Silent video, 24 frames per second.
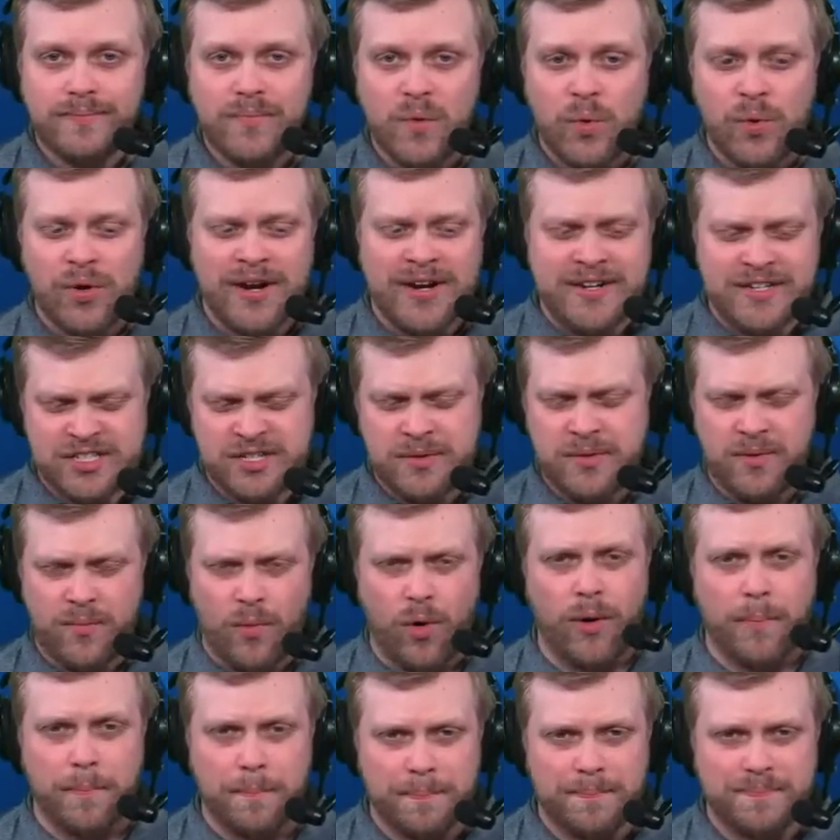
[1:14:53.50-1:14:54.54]
we're into some of the
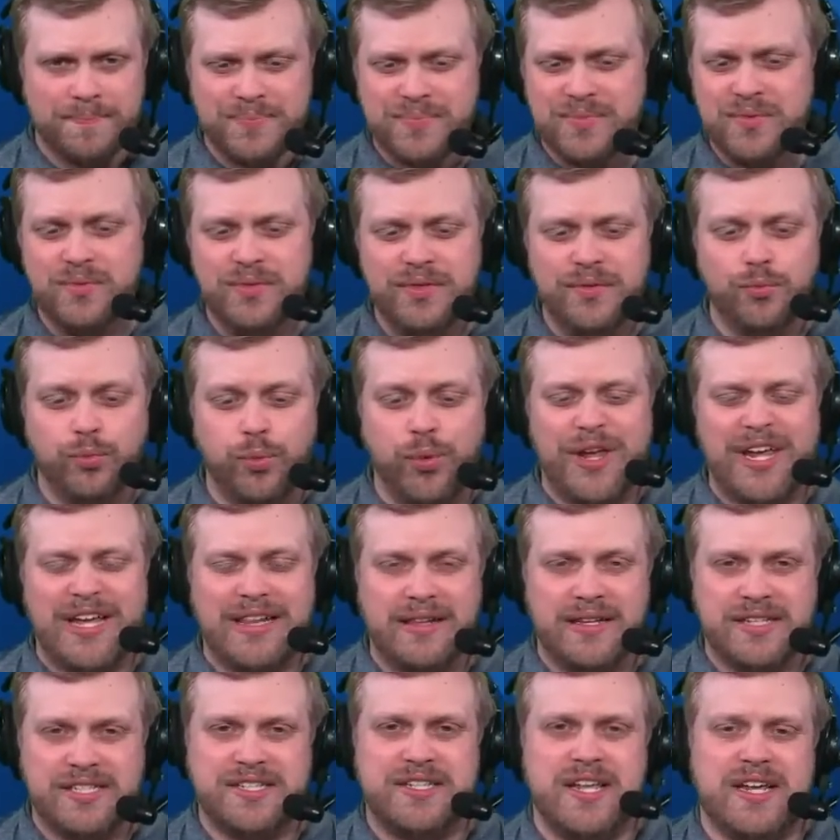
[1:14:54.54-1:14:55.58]
more
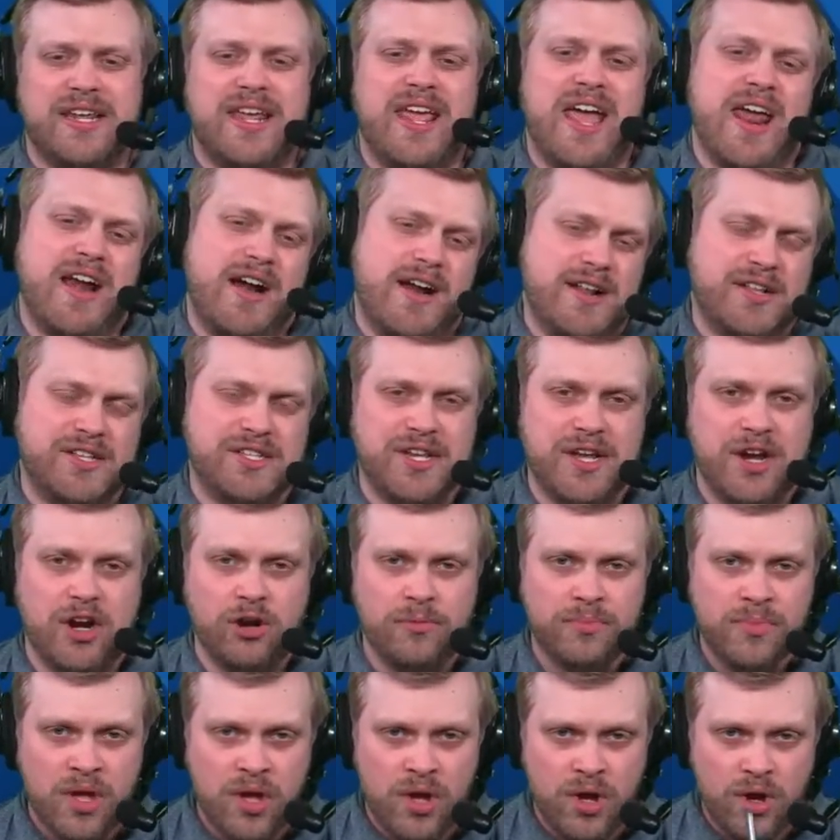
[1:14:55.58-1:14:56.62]
realistic candidates
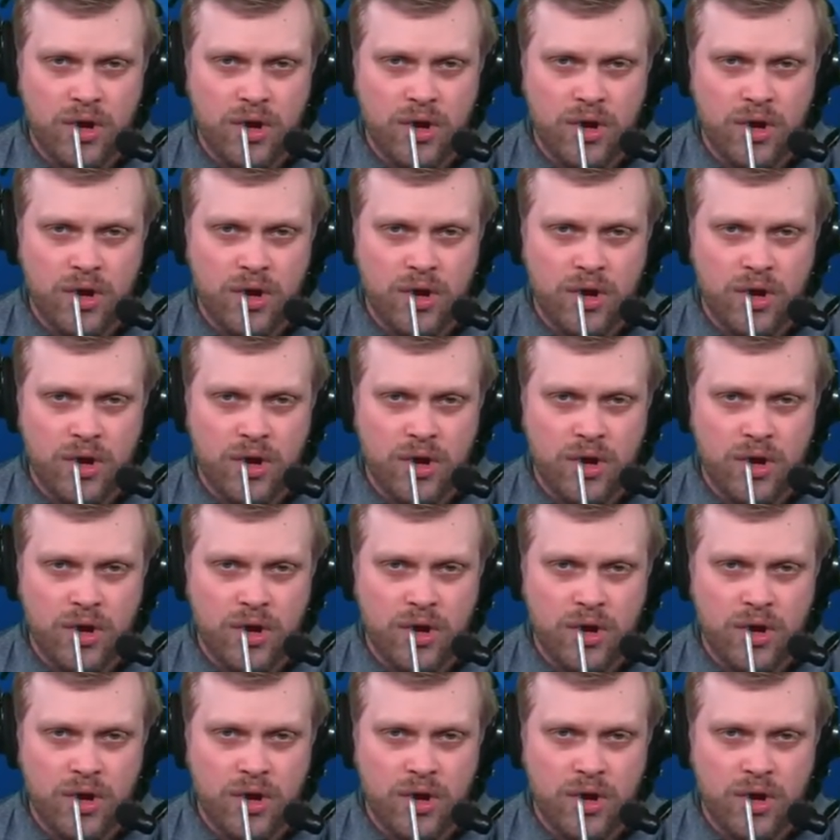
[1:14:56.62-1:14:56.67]
here.